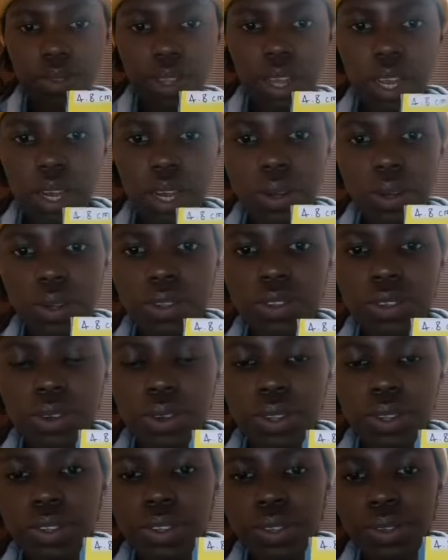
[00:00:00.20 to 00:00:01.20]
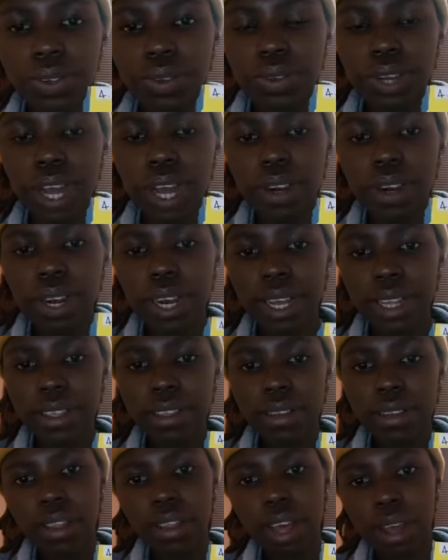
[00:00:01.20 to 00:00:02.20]
Hello. So to
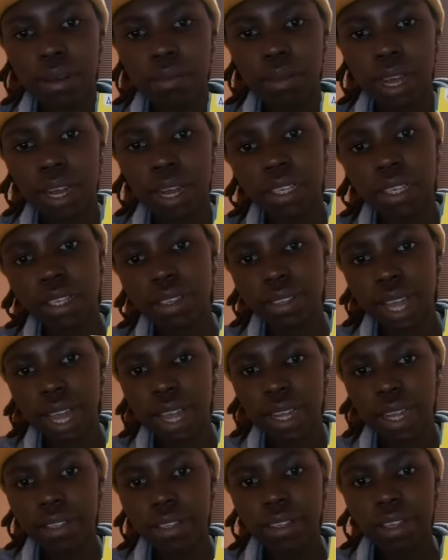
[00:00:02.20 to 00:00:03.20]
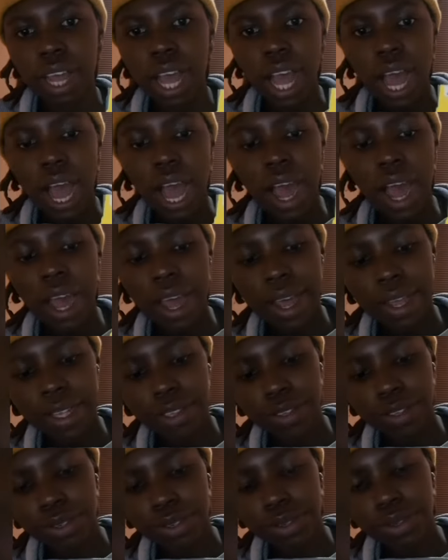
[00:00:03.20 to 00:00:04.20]
calculate the unmarked sides,
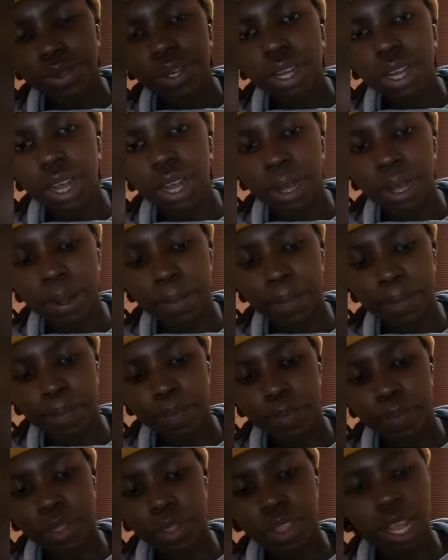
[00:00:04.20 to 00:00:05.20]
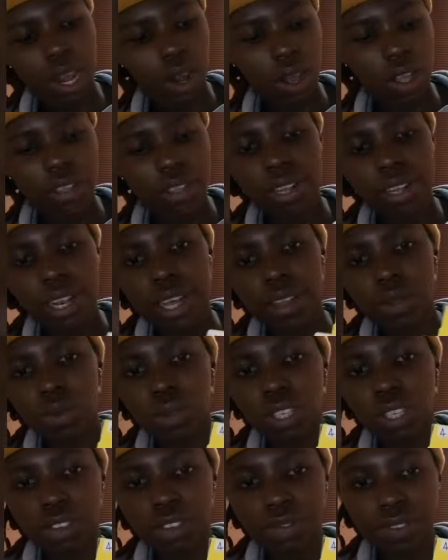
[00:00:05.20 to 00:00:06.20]
I took the longest length,
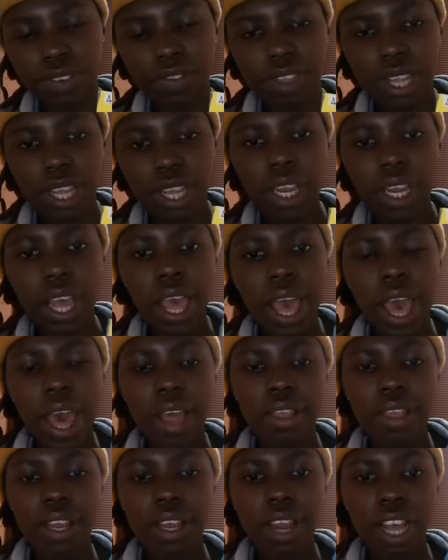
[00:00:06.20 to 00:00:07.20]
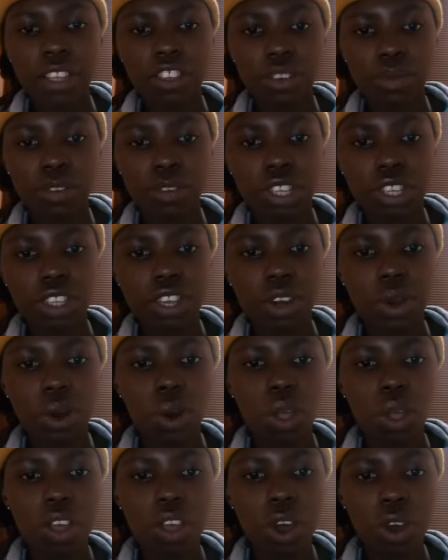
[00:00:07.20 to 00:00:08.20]
which is 15, and then I subtracted
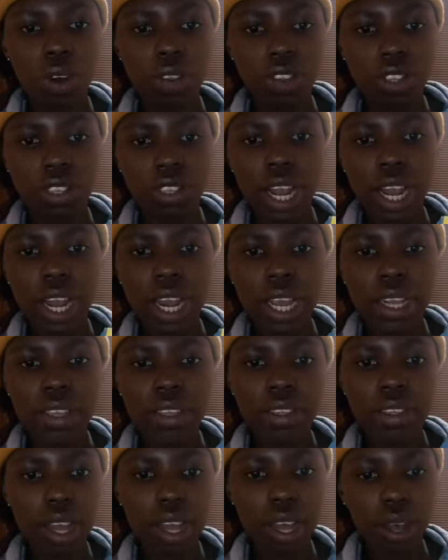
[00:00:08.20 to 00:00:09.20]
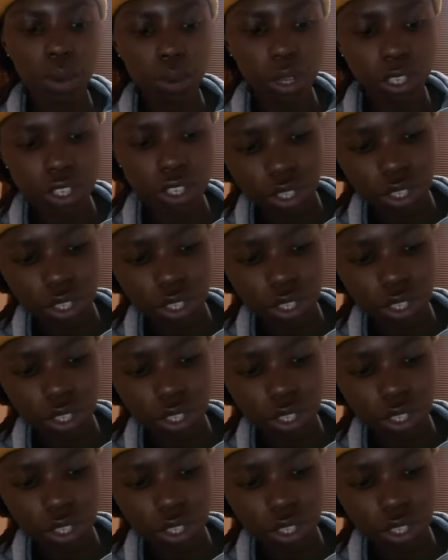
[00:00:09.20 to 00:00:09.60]
all the horizontal lengths, which